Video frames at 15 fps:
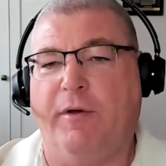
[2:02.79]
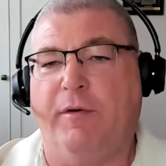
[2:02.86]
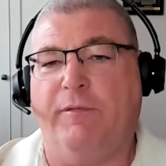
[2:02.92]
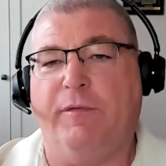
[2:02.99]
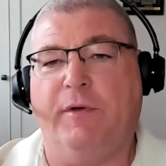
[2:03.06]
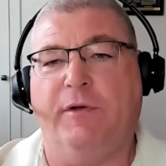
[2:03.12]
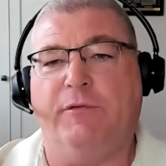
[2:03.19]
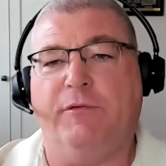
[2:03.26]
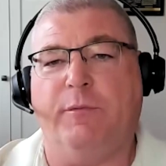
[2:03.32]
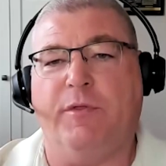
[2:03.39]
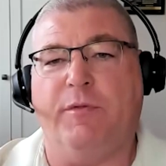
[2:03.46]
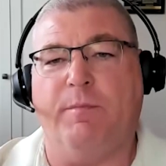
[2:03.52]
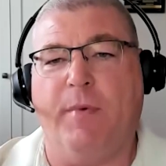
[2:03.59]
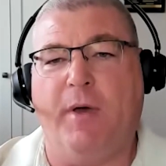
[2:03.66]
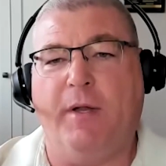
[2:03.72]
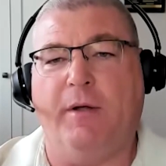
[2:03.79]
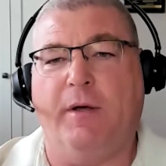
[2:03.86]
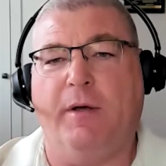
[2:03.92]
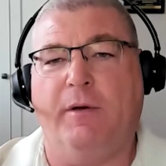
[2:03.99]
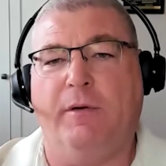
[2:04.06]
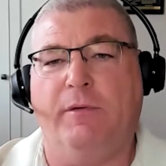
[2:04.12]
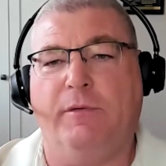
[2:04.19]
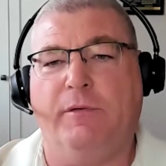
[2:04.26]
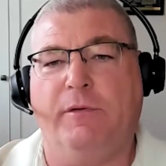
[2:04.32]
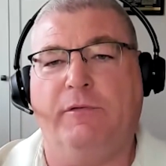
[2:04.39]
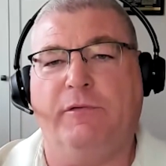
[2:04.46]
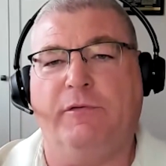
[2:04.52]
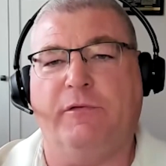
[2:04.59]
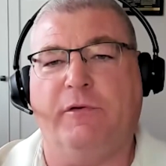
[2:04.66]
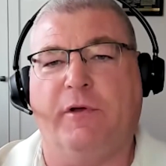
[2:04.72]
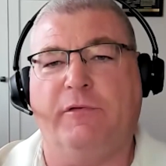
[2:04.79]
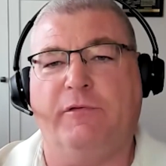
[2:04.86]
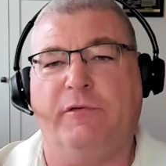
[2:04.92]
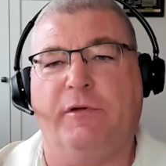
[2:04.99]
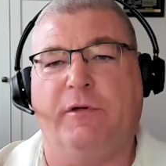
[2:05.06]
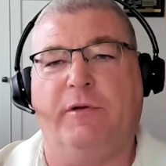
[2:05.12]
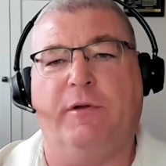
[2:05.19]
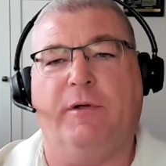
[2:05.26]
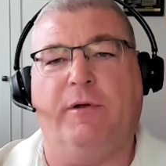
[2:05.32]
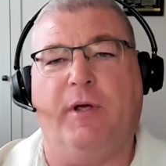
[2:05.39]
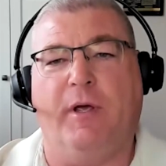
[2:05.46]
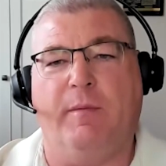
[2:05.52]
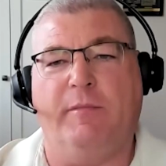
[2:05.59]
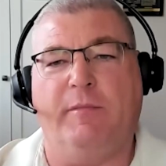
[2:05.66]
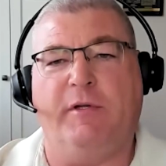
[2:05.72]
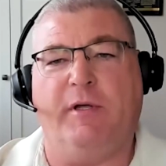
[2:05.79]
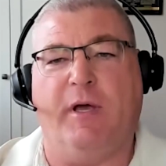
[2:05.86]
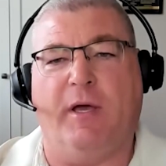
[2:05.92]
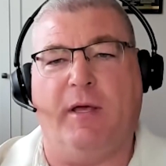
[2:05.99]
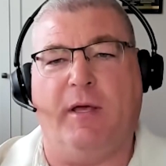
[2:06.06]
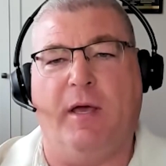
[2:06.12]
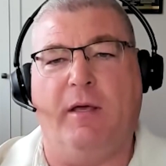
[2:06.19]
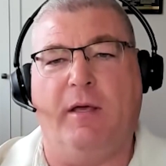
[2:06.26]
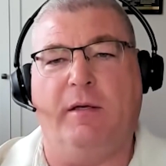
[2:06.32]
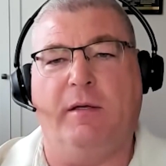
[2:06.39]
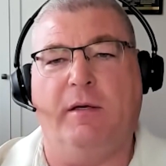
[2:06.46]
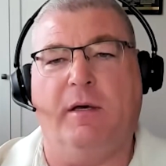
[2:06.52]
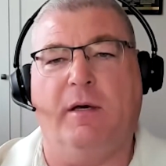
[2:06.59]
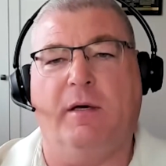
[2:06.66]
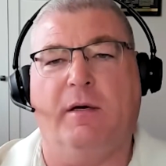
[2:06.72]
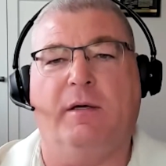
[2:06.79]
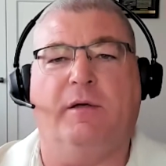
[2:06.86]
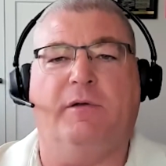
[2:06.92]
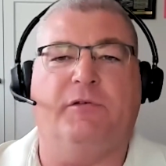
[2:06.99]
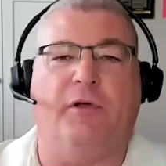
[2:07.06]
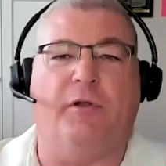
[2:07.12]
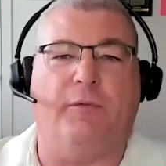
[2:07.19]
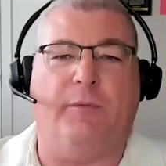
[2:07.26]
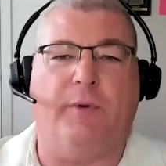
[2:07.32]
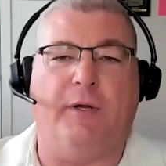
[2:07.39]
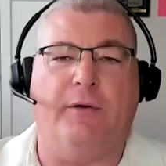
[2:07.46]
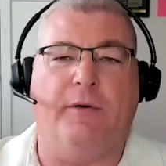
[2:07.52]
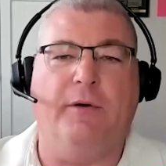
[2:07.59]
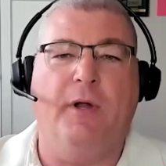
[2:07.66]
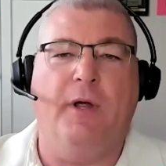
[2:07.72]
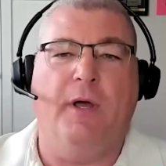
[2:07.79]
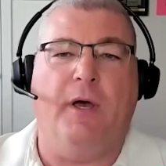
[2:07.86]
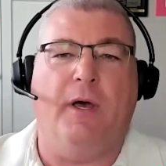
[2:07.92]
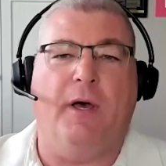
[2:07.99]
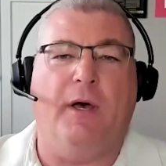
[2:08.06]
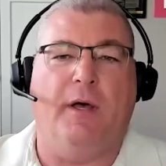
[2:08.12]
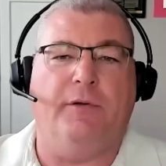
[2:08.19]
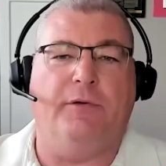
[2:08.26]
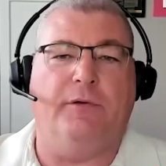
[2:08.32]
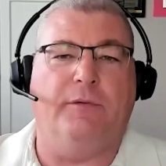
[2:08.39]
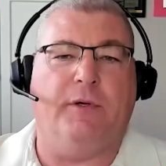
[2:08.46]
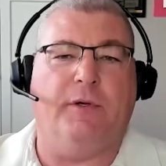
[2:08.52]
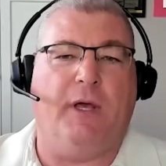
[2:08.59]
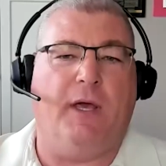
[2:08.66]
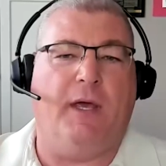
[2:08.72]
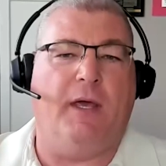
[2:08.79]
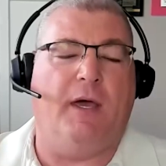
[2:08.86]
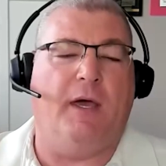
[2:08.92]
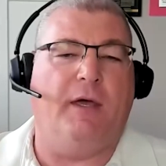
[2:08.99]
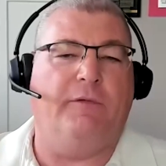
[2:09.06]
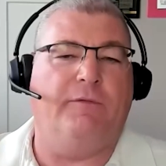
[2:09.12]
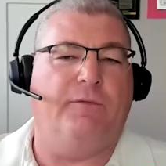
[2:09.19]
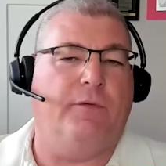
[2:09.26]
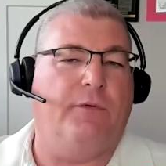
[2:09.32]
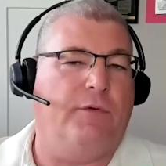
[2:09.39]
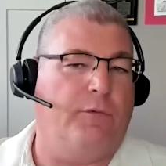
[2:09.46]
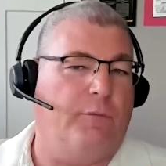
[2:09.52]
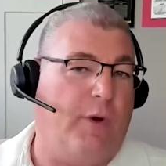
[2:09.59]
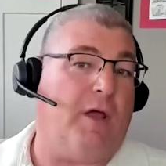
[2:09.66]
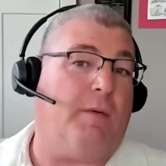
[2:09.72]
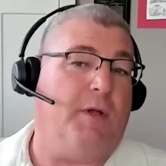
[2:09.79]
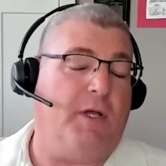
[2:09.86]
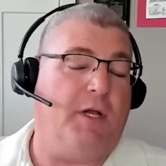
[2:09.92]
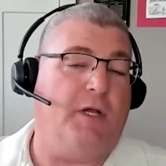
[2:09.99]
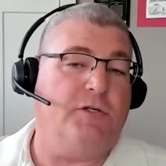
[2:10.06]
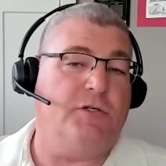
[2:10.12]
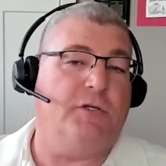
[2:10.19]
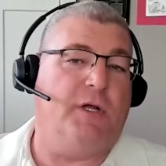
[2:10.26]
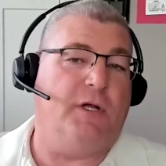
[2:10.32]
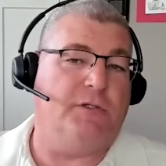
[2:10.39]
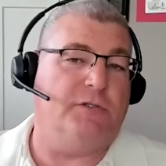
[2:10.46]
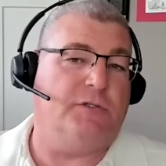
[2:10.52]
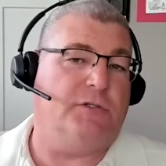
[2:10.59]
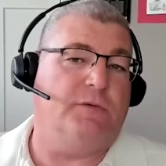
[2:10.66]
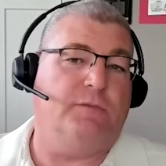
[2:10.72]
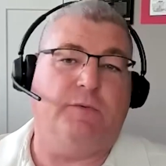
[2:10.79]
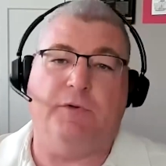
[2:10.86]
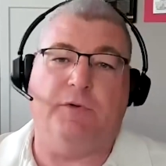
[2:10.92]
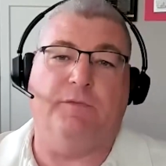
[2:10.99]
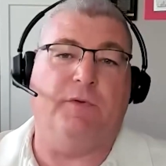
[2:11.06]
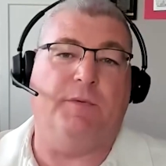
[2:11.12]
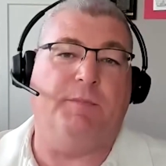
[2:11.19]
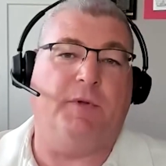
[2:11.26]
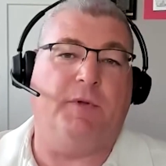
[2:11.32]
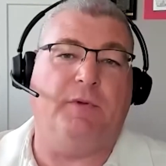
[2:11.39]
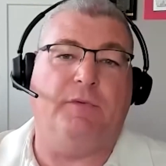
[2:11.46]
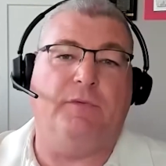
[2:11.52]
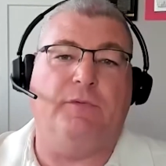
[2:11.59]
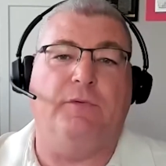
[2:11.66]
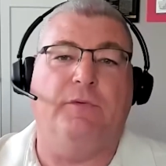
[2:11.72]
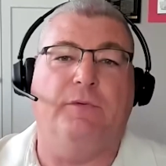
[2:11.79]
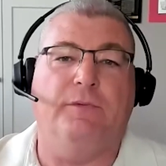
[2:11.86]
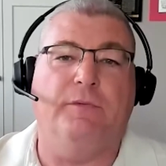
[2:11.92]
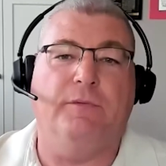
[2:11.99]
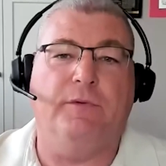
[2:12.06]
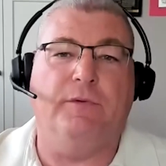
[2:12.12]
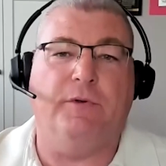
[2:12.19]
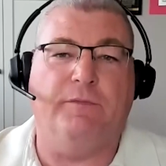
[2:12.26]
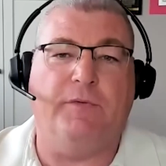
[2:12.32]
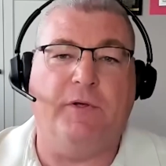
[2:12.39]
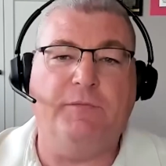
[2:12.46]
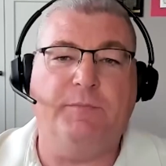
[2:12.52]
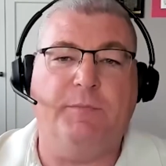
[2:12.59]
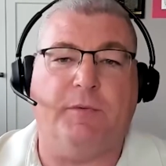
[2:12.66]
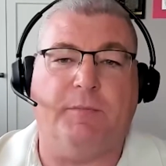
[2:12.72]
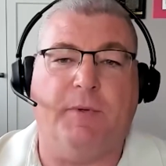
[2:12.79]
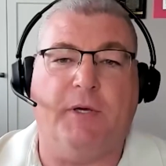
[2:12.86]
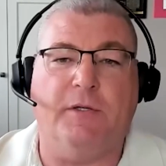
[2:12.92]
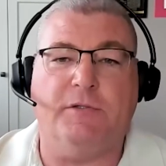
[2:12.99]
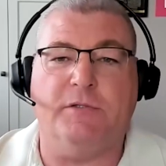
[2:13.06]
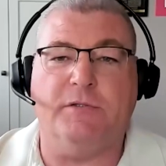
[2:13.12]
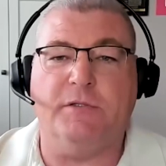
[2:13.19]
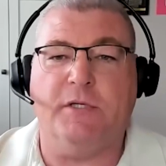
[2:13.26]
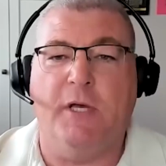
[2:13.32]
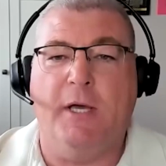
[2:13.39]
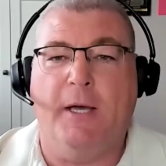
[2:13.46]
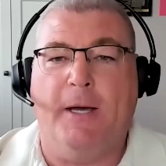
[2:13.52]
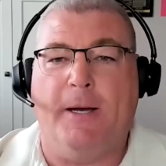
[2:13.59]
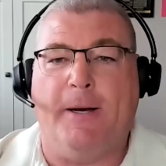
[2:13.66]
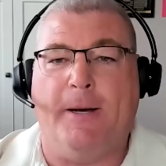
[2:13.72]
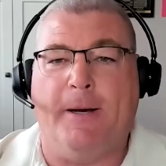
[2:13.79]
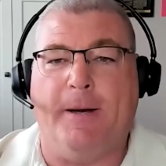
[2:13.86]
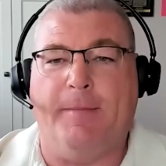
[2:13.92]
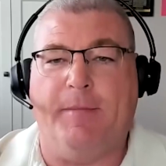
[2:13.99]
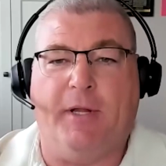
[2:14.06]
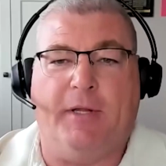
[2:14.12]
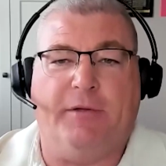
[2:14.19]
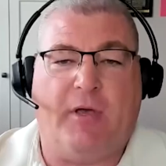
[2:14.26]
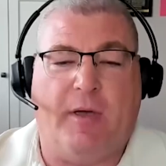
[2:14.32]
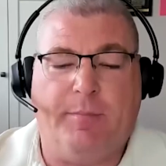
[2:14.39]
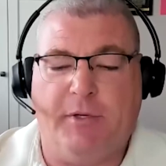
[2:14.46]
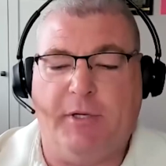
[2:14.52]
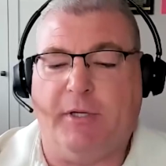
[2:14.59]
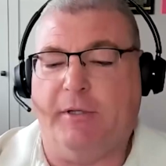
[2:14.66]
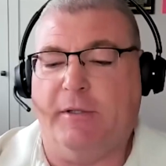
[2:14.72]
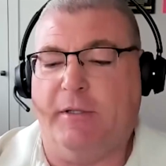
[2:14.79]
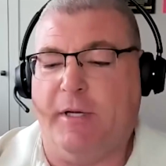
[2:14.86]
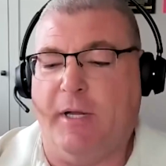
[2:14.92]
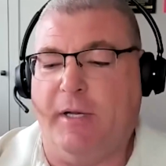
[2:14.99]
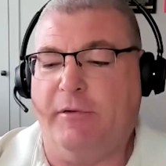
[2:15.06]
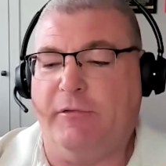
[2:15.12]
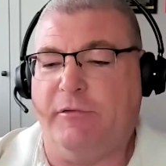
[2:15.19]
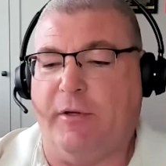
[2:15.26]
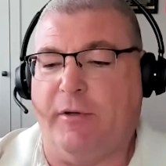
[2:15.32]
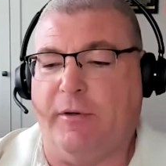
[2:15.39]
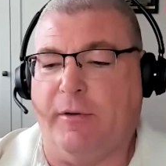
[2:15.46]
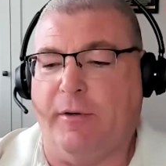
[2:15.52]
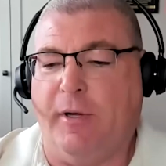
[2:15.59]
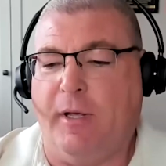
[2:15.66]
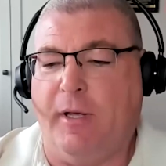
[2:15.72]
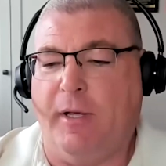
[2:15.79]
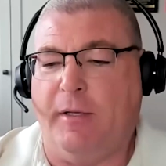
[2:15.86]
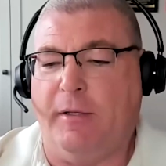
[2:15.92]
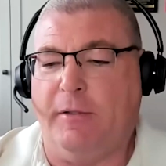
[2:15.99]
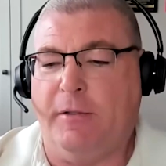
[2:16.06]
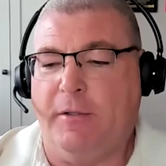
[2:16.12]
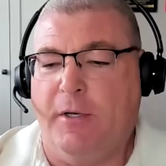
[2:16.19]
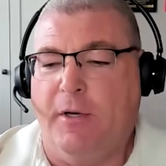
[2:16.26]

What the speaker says: of is with Meta, who uses us in their MTIA accelerator, doing AI for the recommendation engine when you're flipping through your Facebook pages. And that's happening in the data center. And